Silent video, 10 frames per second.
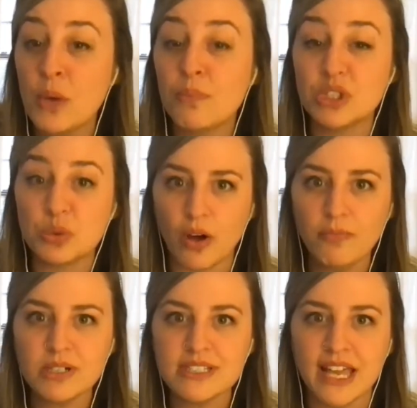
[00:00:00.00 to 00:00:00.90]
But
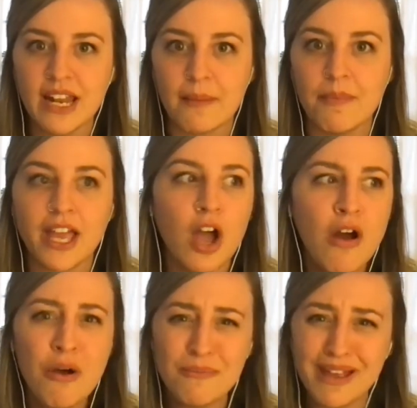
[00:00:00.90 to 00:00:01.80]
12%, I'm like,
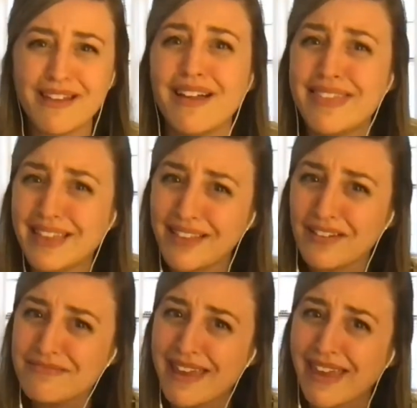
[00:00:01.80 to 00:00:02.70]
oh my God, they
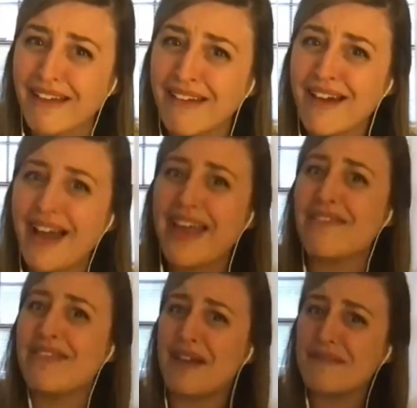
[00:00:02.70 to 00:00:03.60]
love me. I
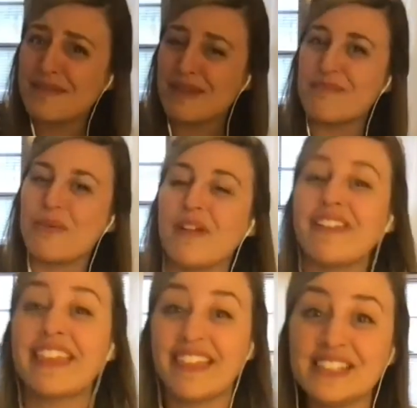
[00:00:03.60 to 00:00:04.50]
have that many people. Will,
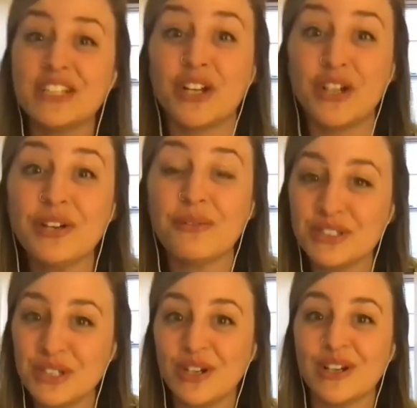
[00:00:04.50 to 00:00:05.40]
like, that's a good
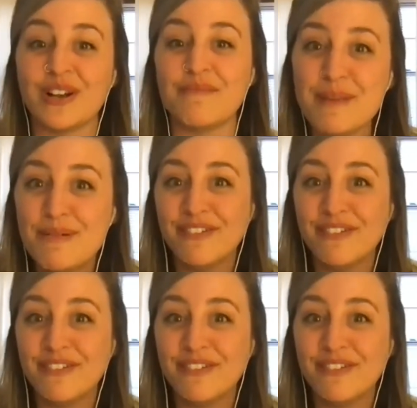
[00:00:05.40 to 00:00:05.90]
return on people